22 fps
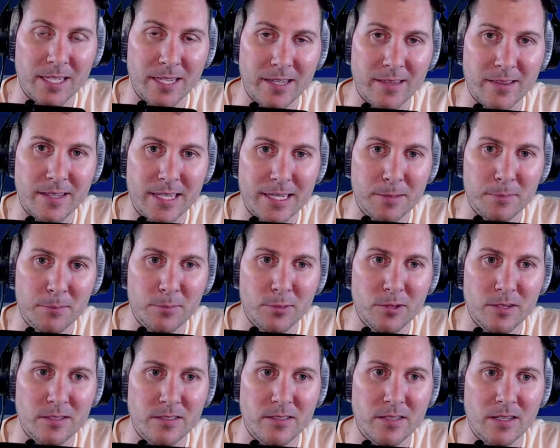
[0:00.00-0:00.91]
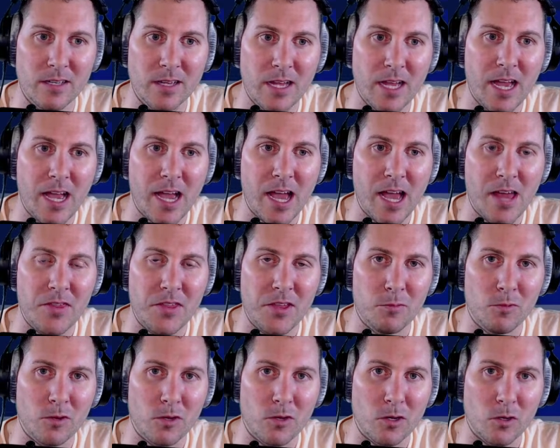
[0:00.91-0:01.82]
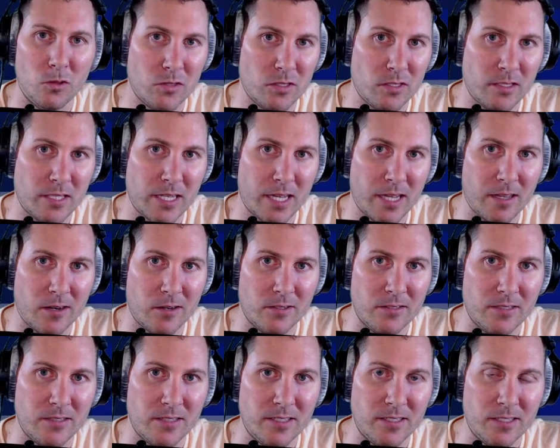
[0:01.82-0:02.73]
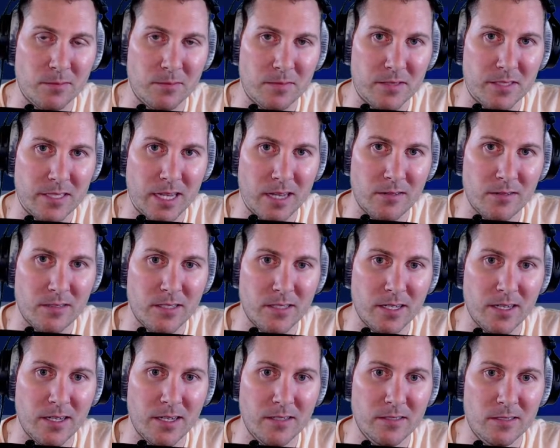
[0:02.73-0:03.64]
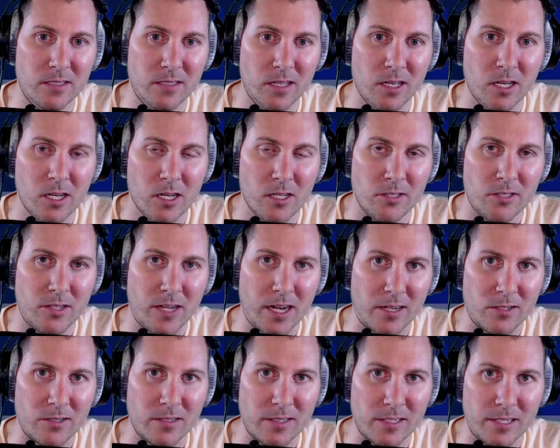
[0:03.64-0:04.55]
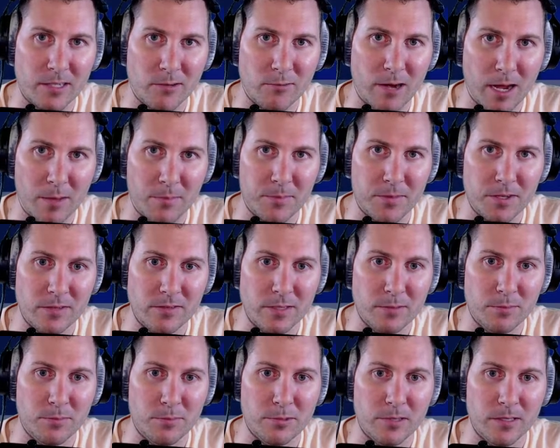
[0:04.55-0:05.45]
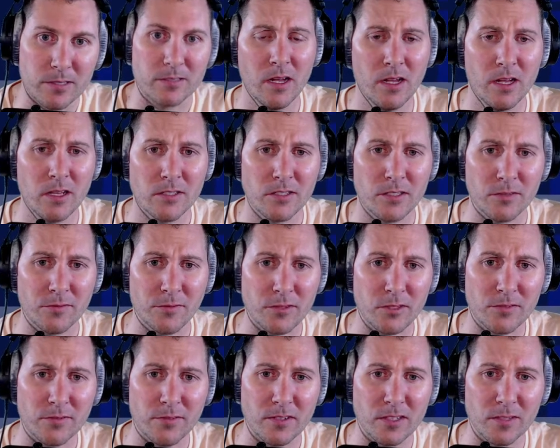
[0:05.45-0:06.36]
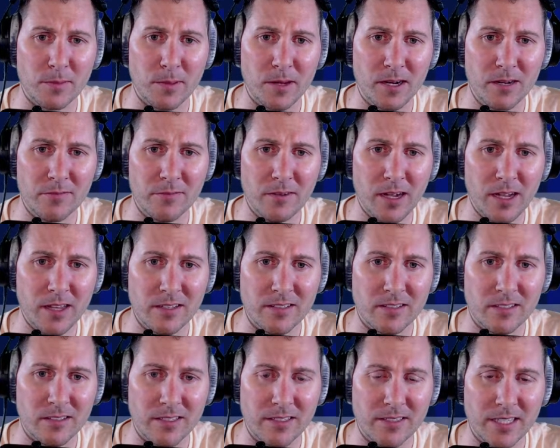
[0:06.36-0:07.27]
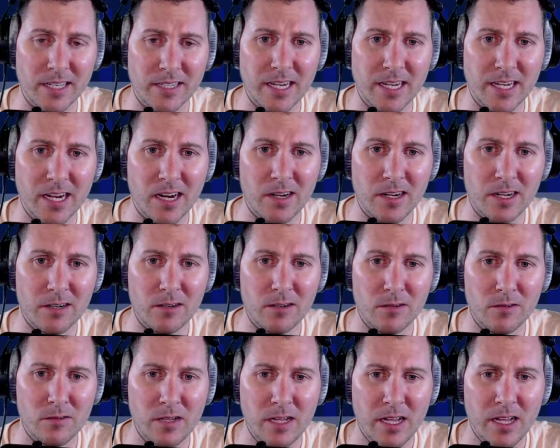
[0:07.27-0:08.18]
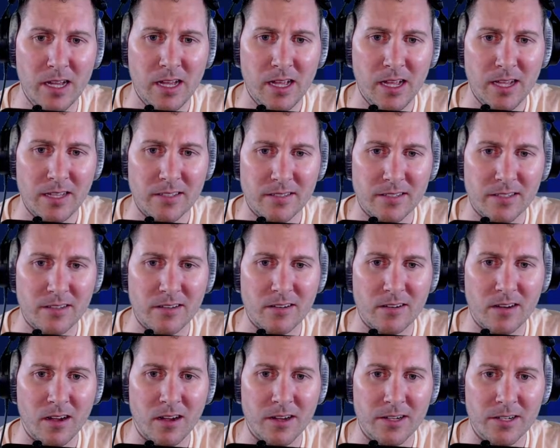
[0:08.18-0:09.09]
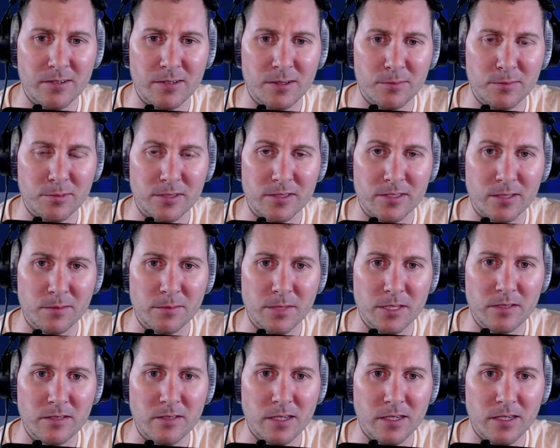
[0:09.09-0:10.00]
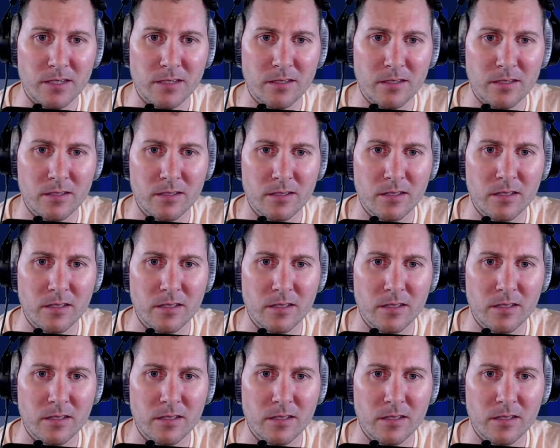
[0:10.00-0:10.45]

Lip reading: link the inputs, and then we'll go set our system sound settings to actually grab those inputs. So first for Spotify, let's click that down arrow and set our audio input to music.